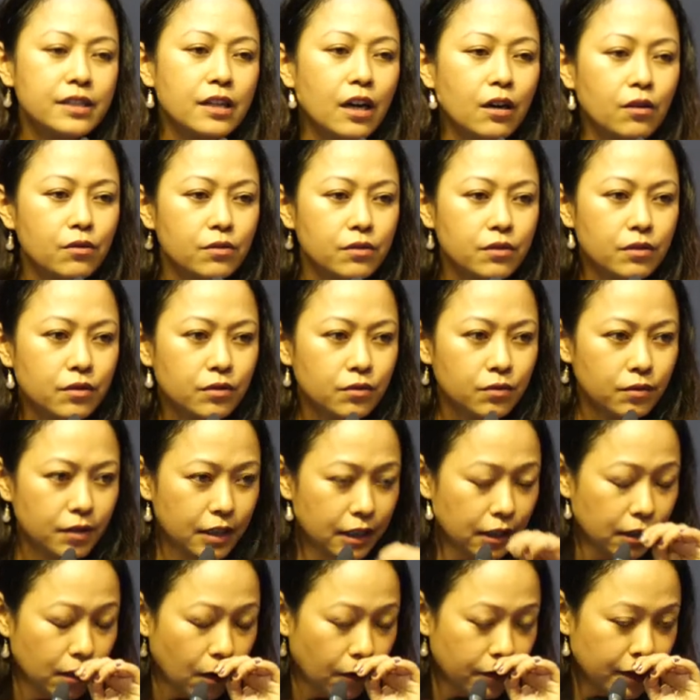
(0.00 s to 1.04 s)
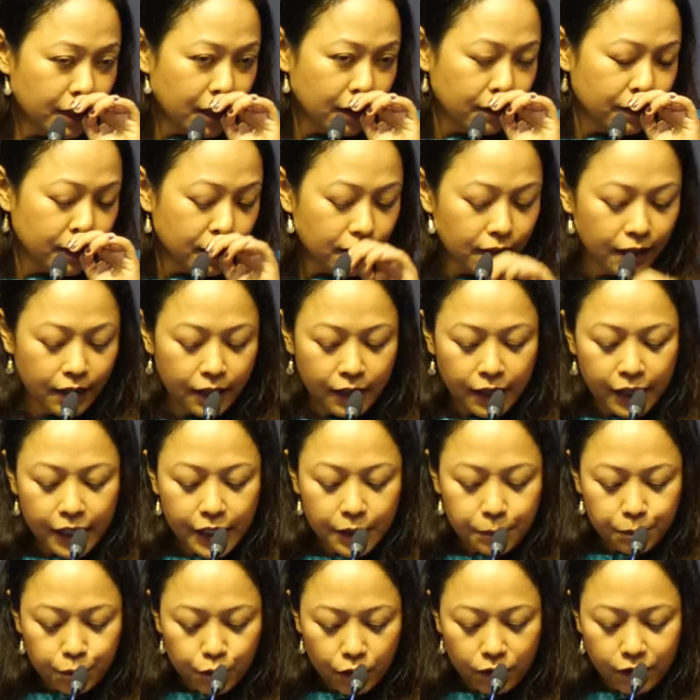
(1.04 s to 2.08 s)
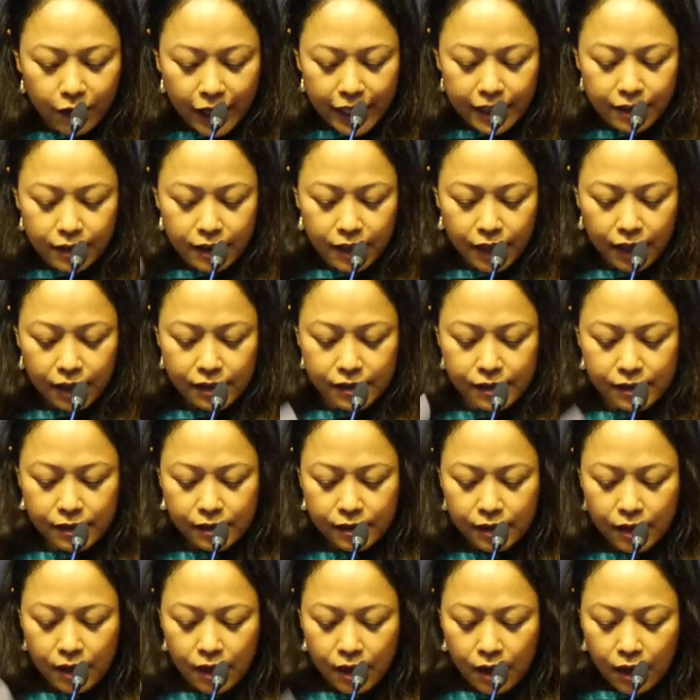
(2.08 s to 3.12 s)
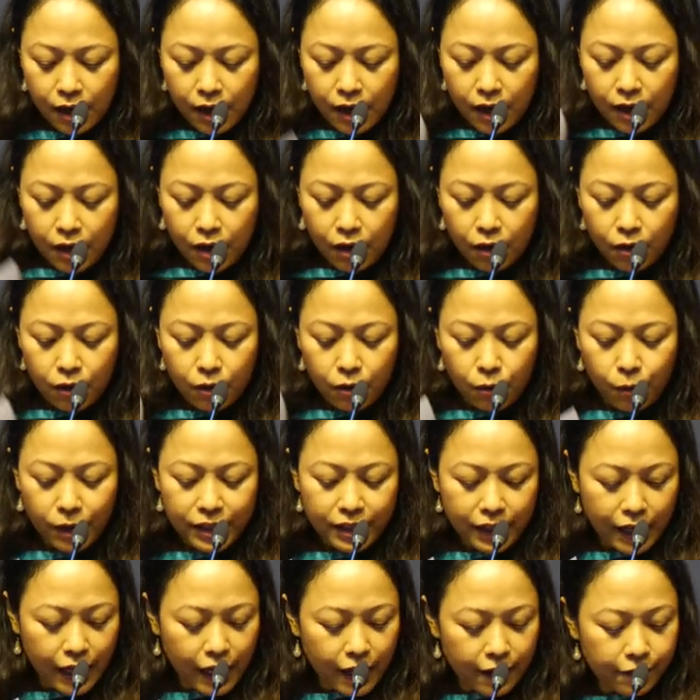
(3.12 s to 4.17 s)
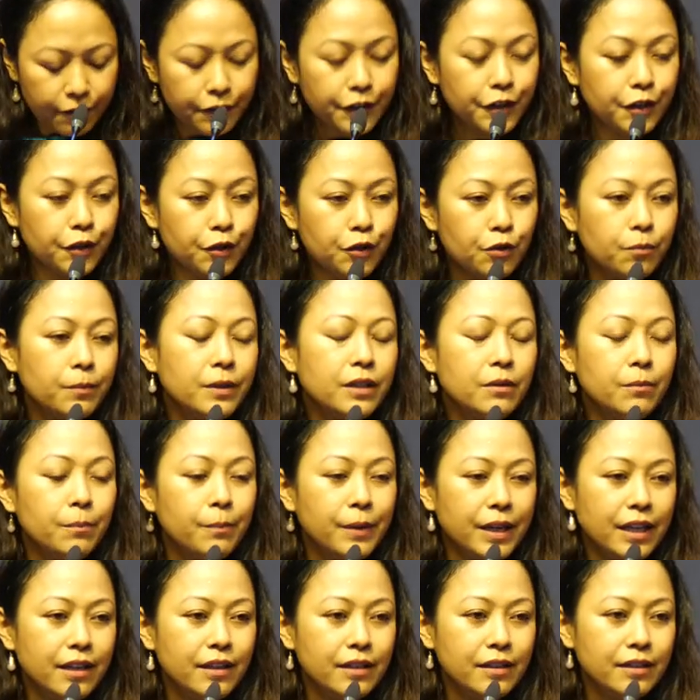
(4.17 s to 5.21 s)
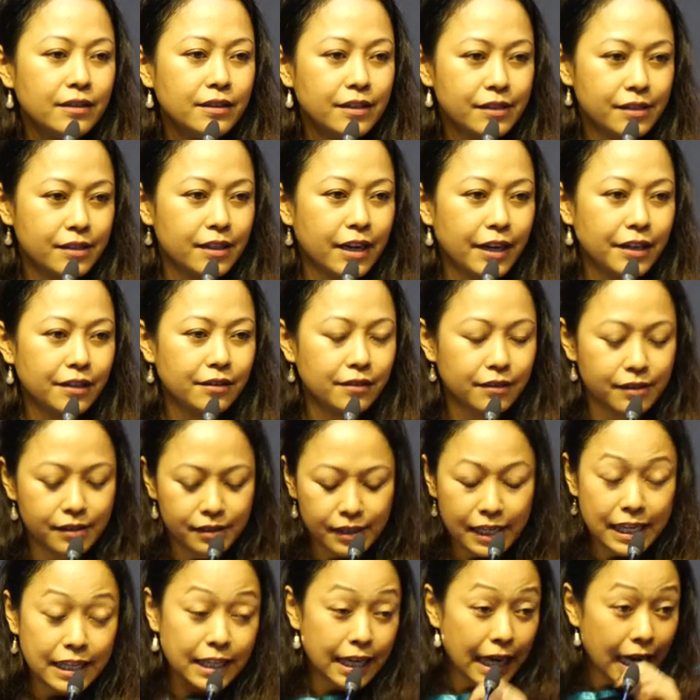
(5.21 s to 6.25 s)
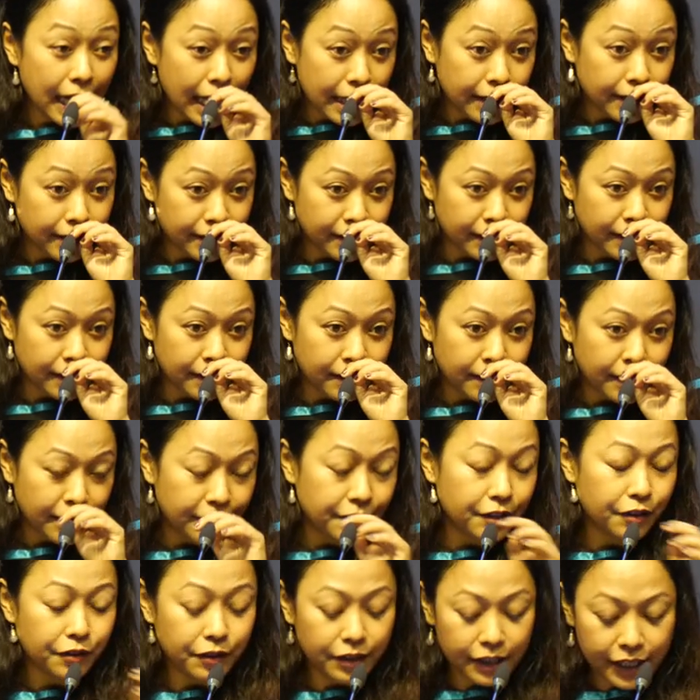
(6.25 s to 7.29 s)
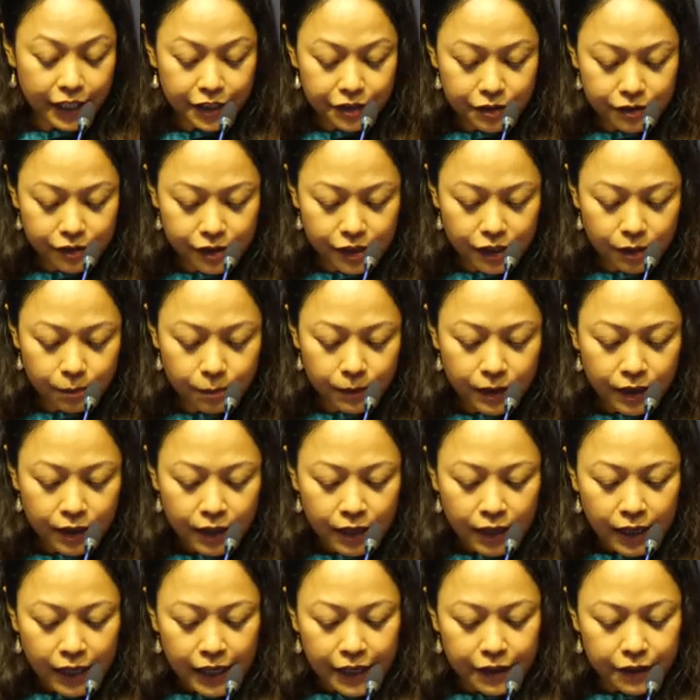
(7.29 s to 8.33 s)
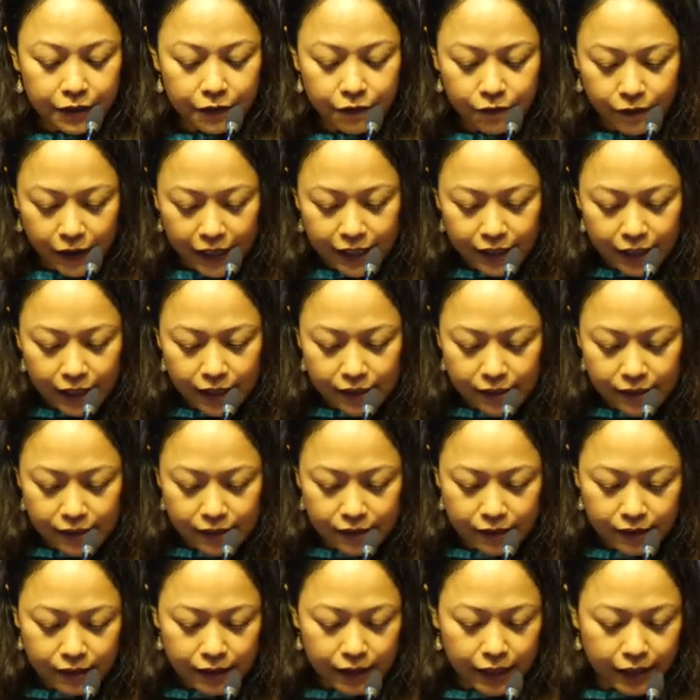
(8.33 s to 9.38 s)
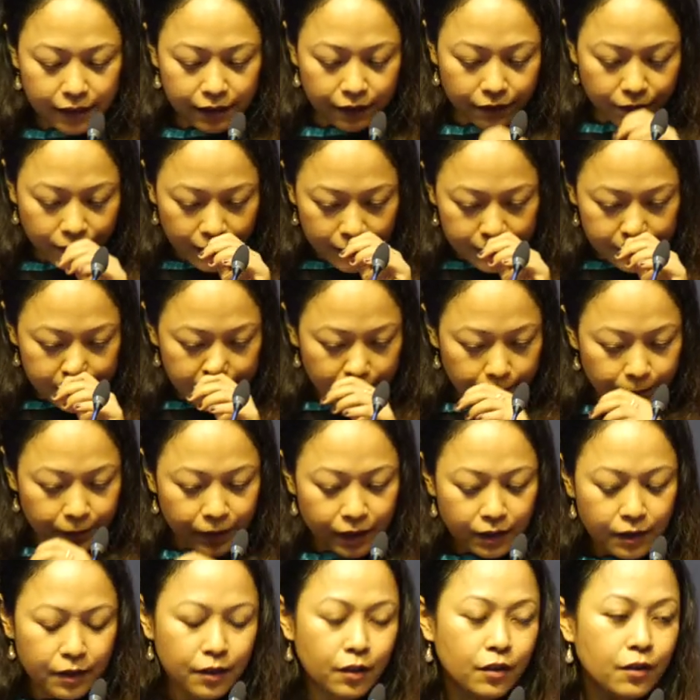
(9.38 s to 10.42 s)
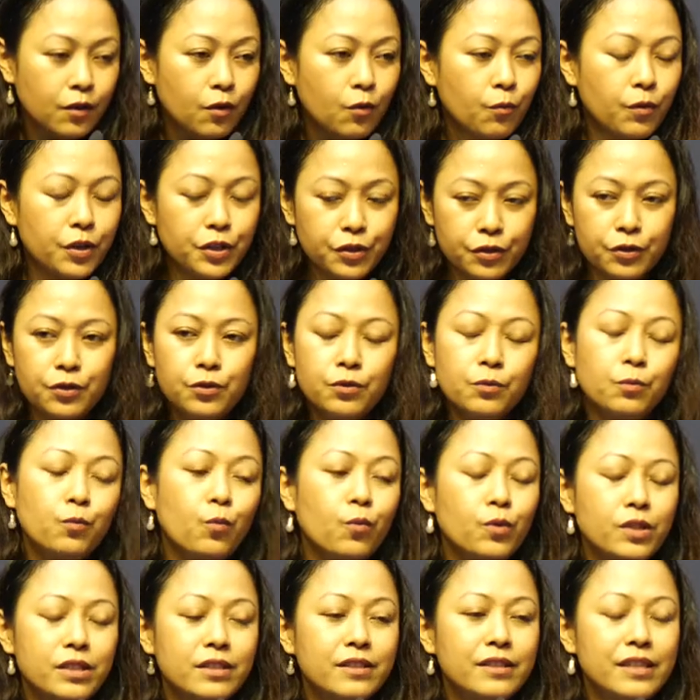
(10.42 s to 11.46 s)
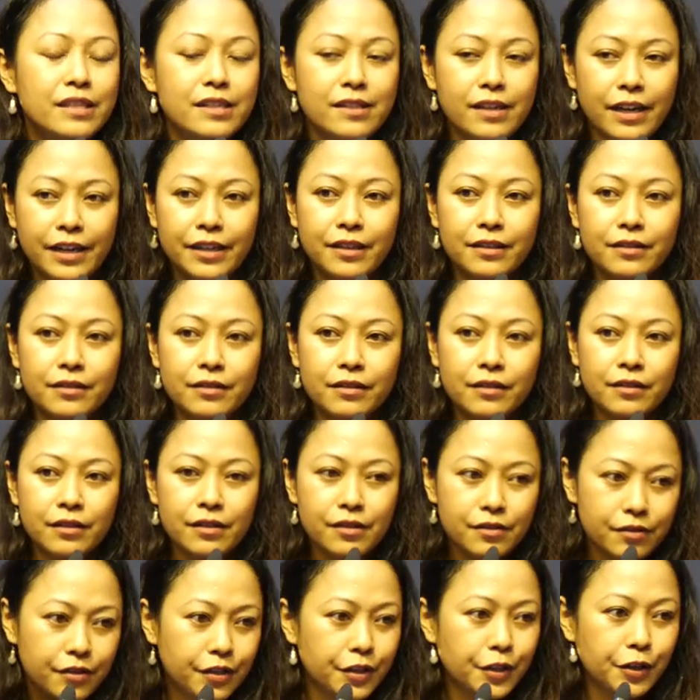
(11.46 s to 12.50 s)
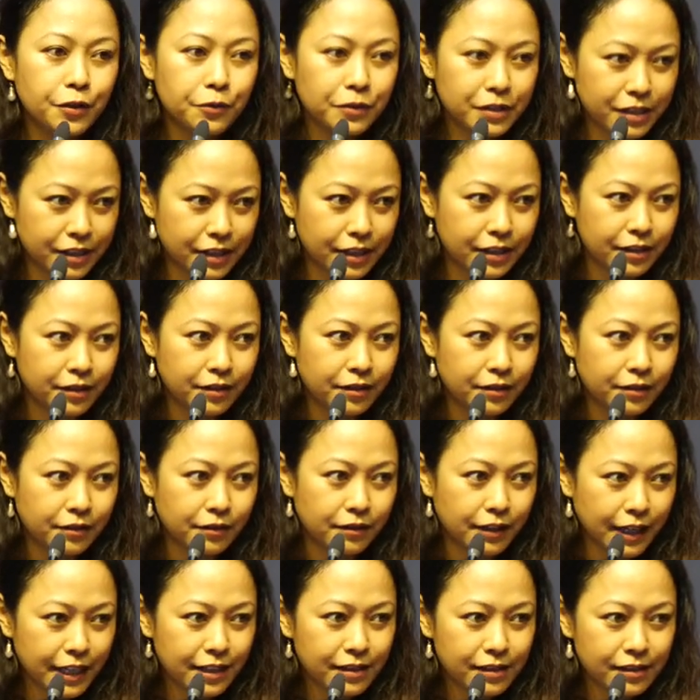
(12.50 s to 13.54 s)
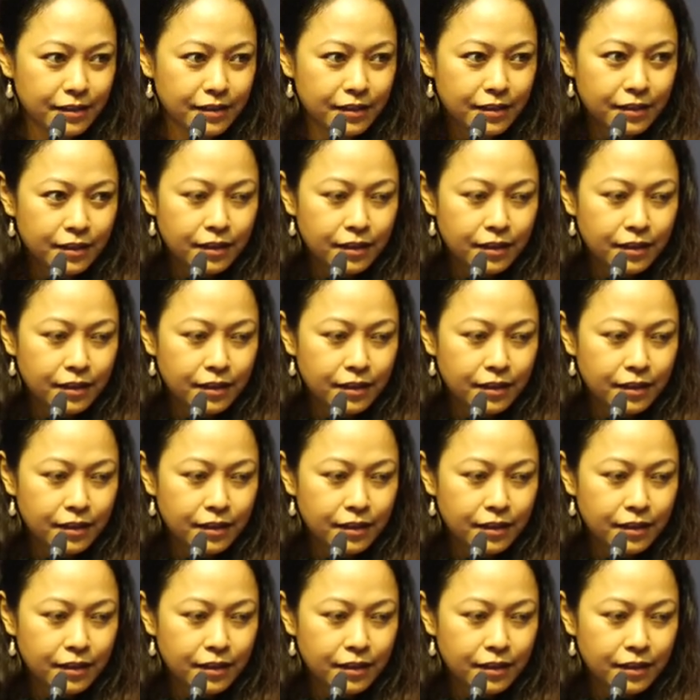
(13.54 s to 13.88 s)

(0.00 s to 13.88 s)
down to the ground level, it provided us what every human being desires in anything, in a relationship, in a finance, in a friendship. What do you most desire? Security, right?